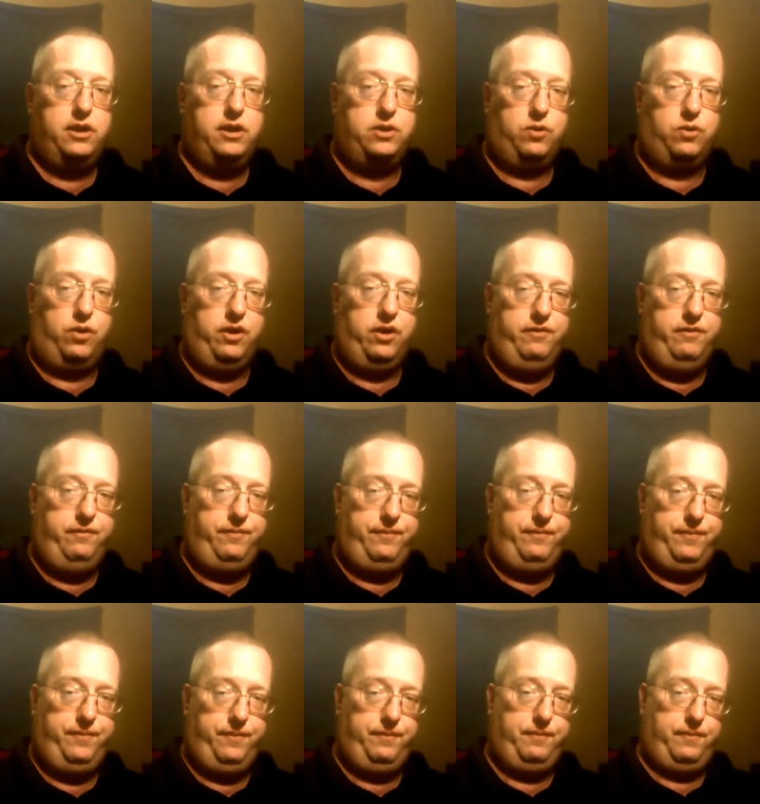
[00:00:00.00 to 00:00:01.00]
sort
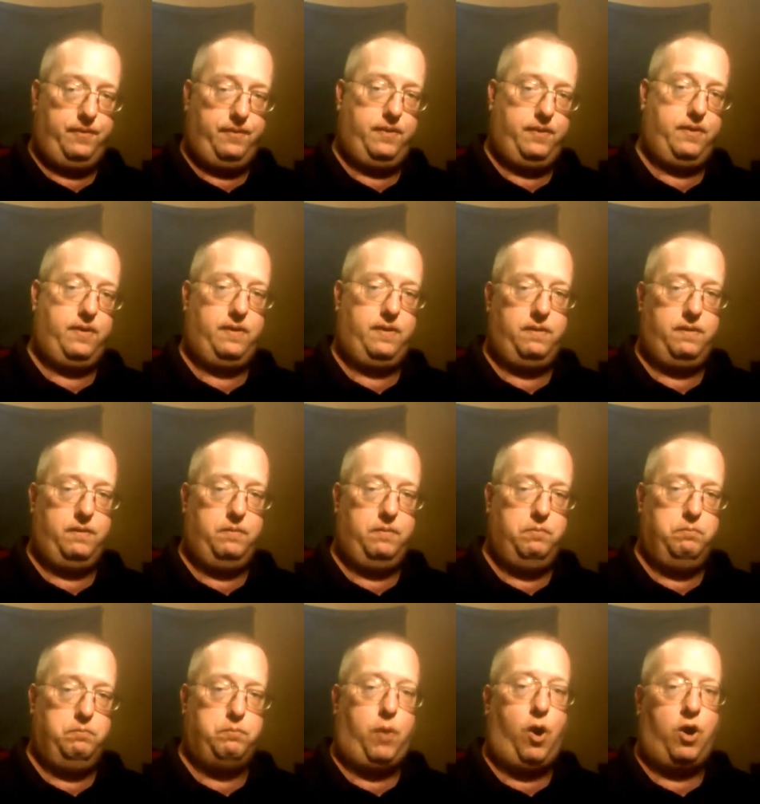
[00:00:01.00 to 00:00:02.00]
of
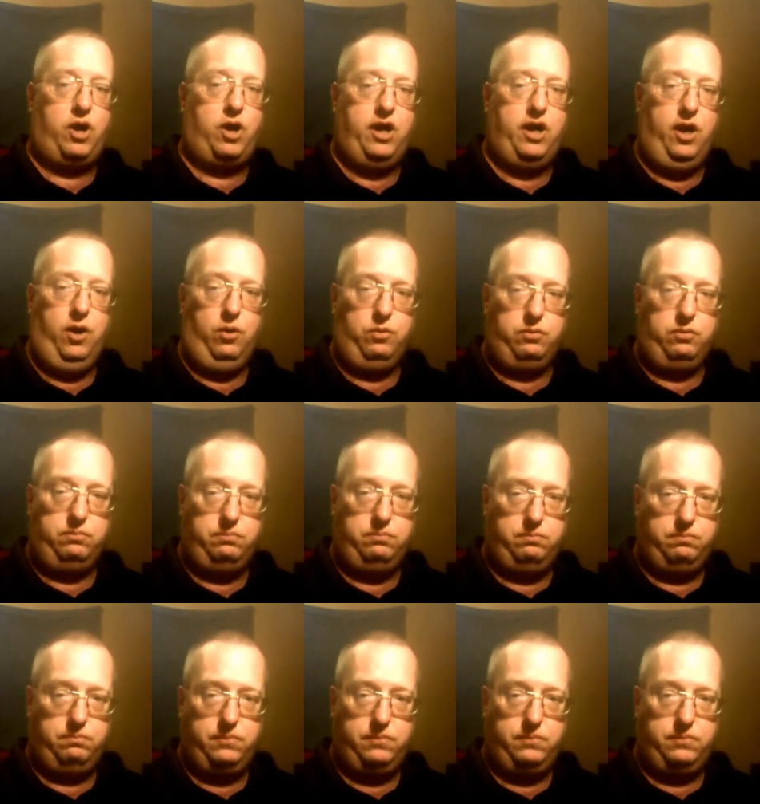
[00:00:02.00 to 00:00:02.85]
barcodes